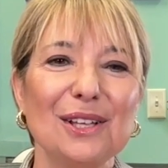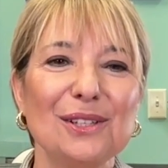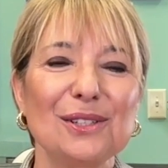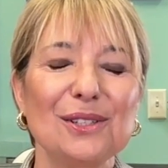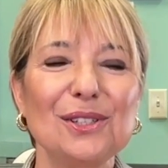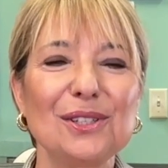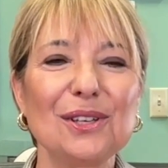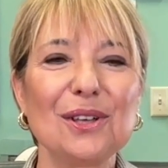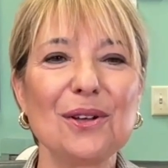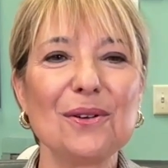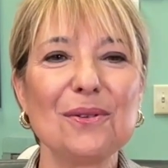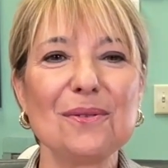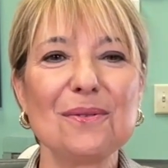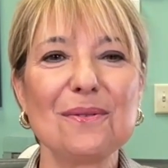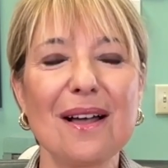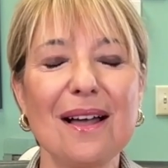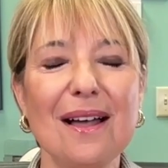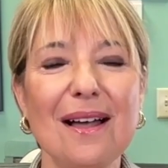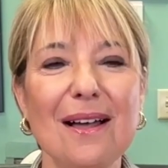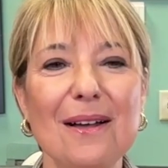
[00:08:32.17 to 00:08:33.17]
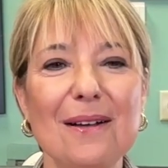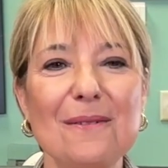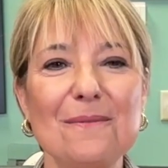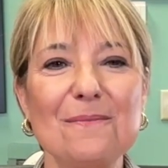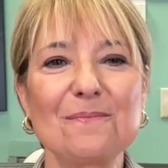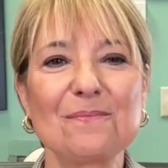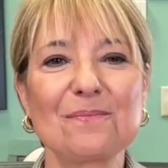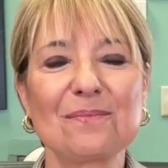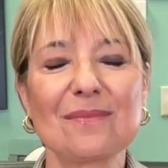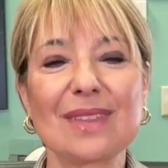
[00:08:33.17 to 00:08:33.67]
So
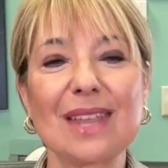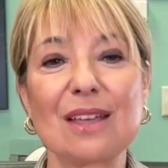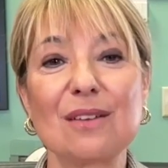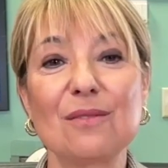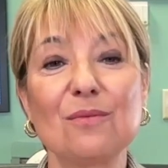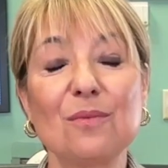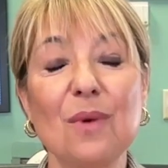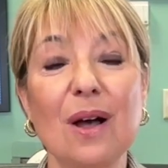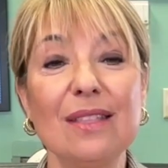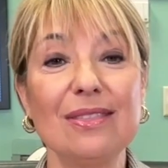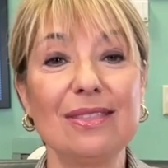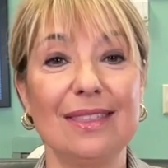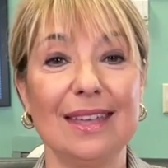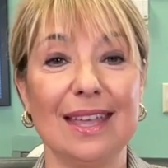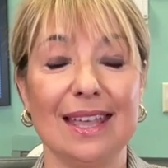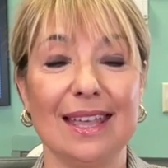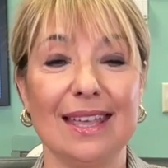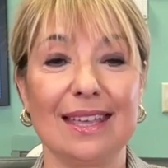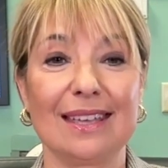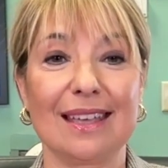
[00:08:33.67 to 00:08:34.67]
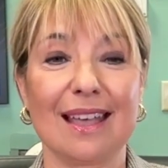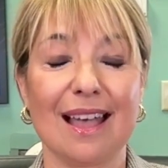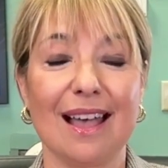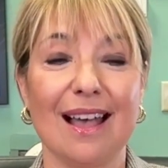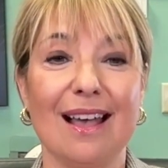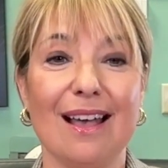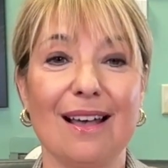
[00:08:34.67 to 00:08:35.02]
one thing